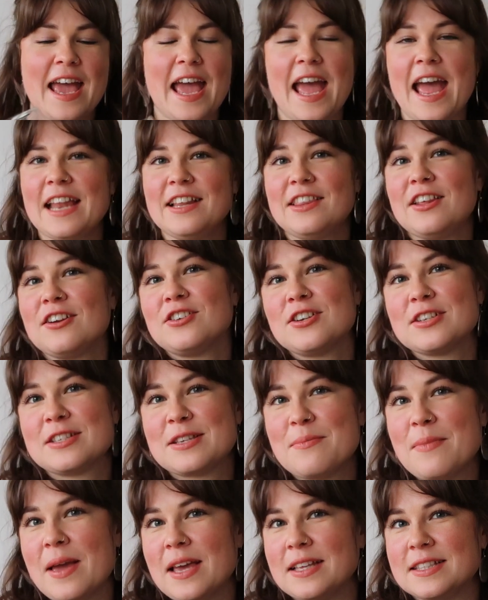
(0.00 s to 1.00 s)
and they're
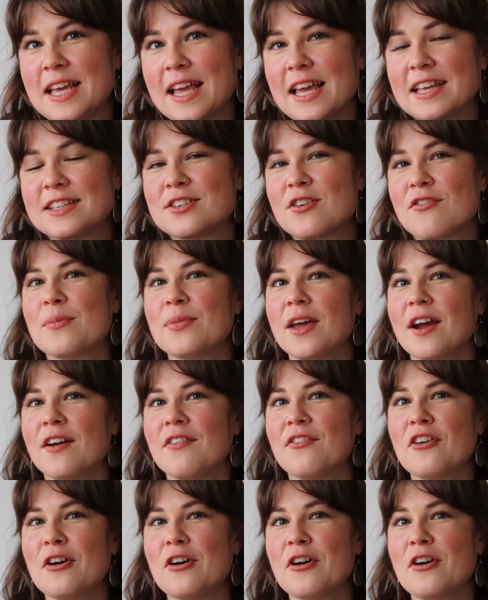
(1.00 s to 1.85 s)
just amazing. And so they're